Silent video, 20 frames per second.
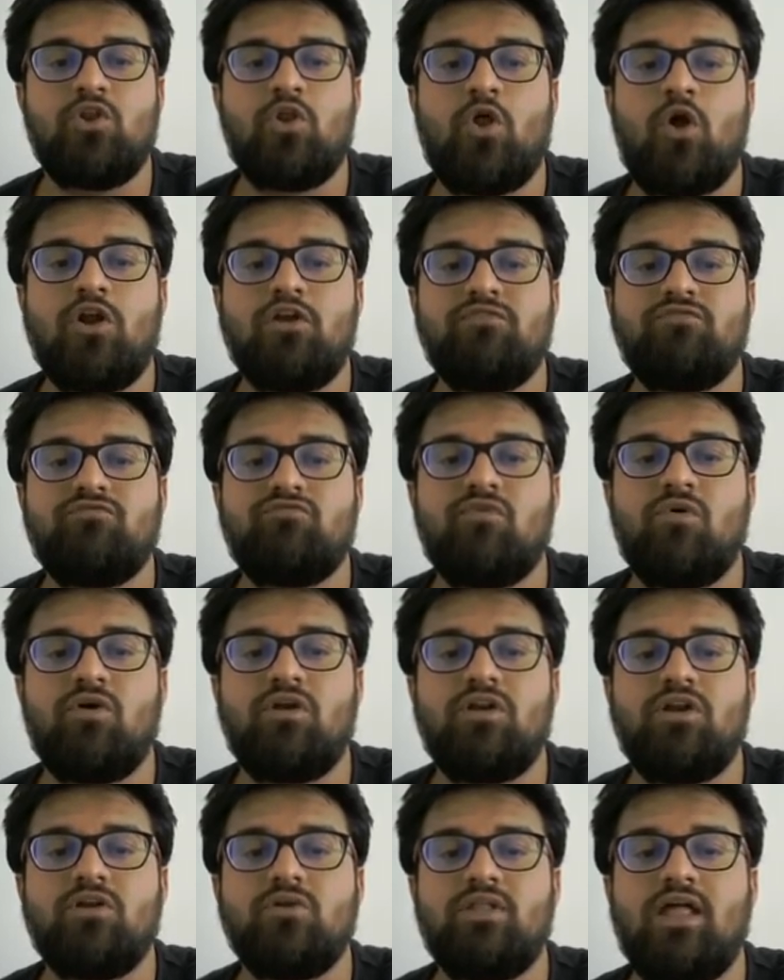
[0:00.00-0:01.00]
not
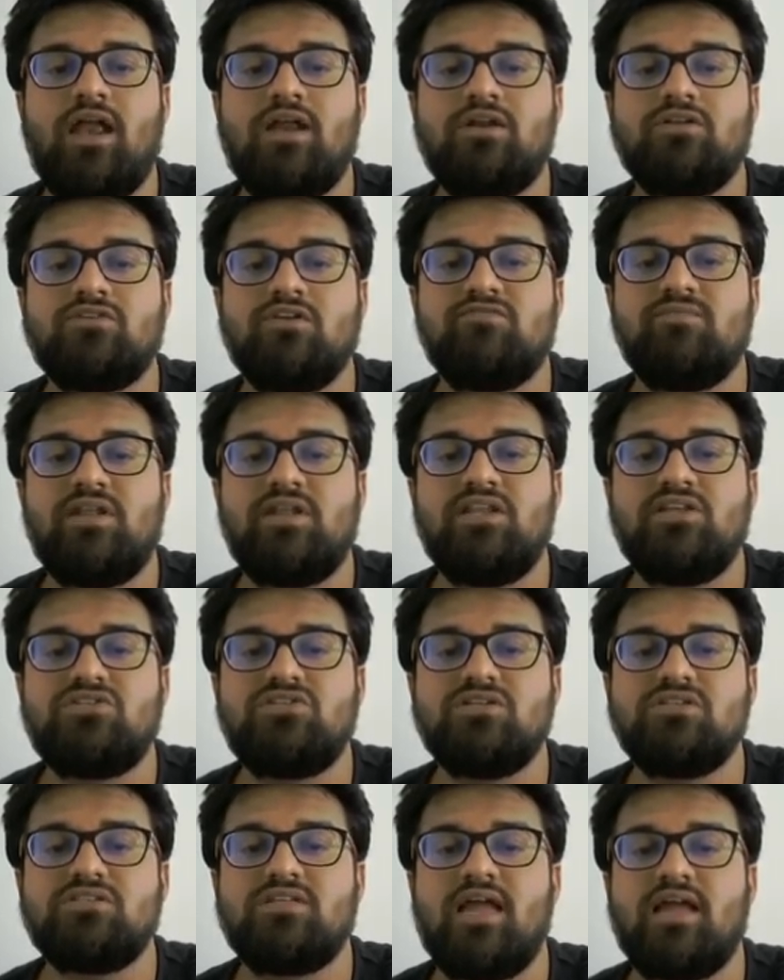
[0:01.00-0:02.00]
fall into the hands of
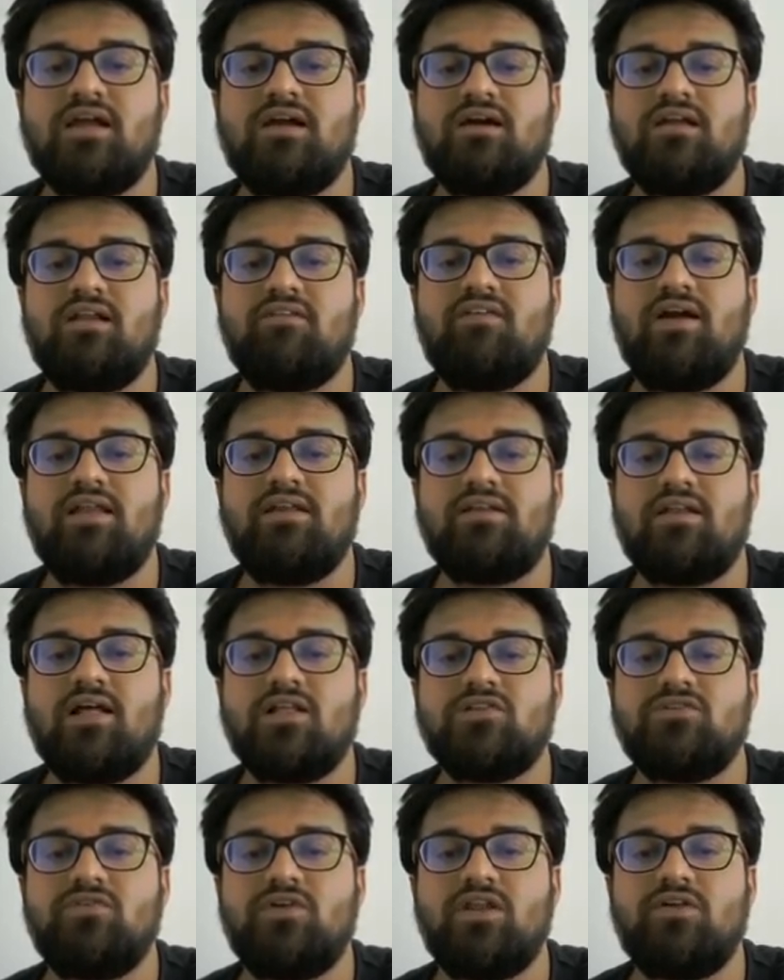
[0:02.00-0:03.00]
malicious hacker while
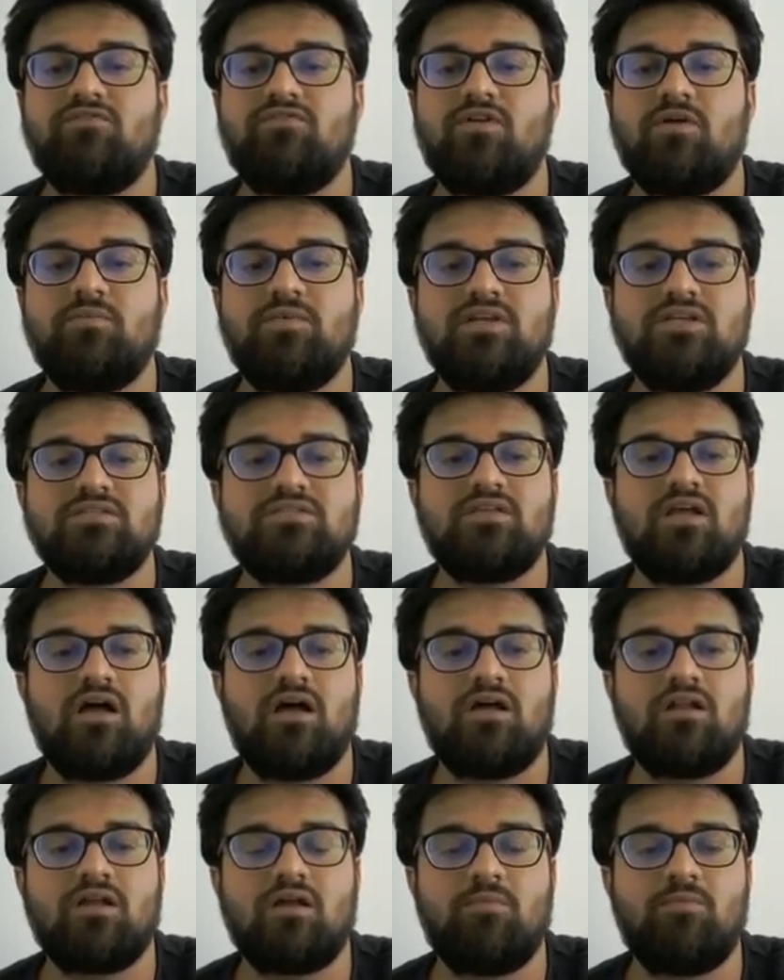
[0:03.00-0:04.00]
transferring from his
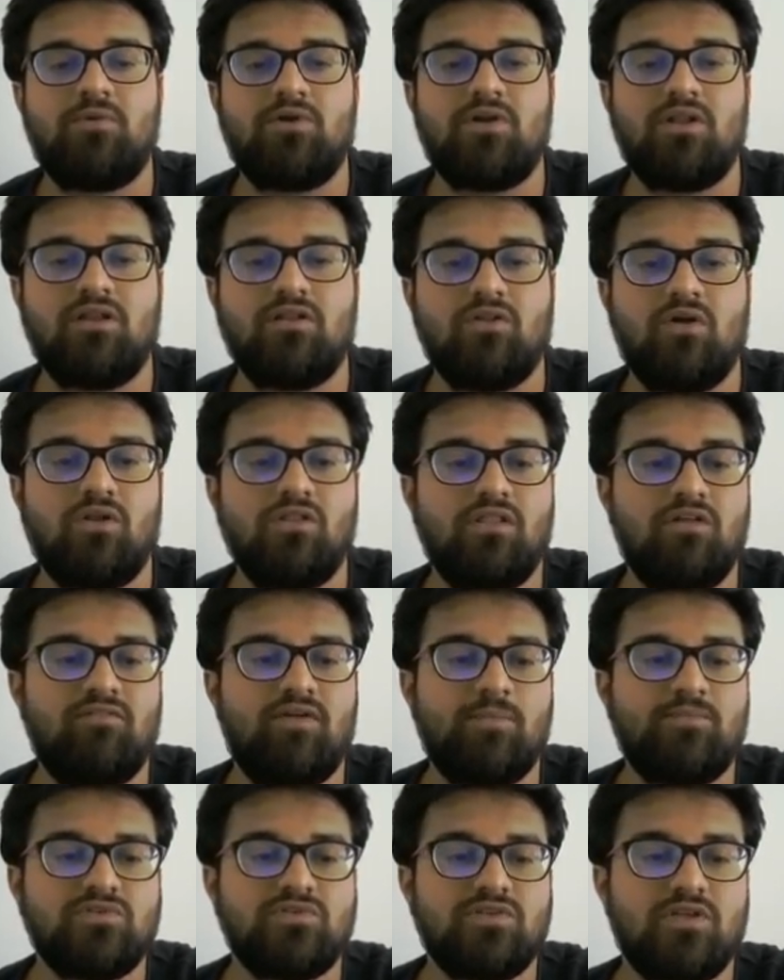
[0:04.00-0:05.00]
her computer on the
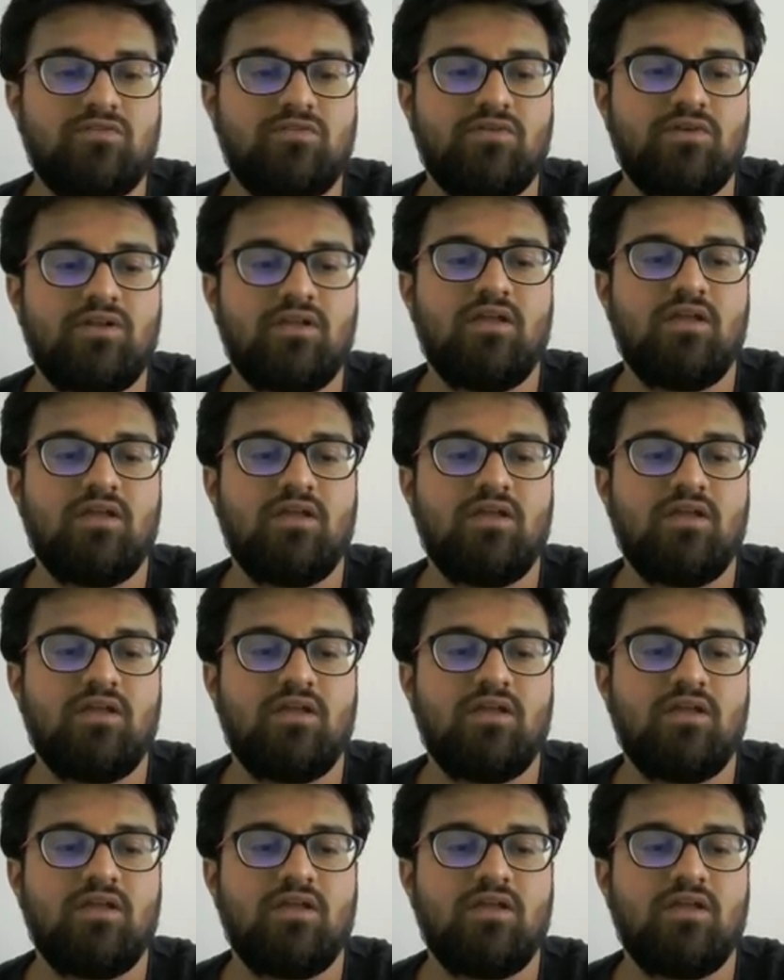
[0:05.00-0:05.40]
web server.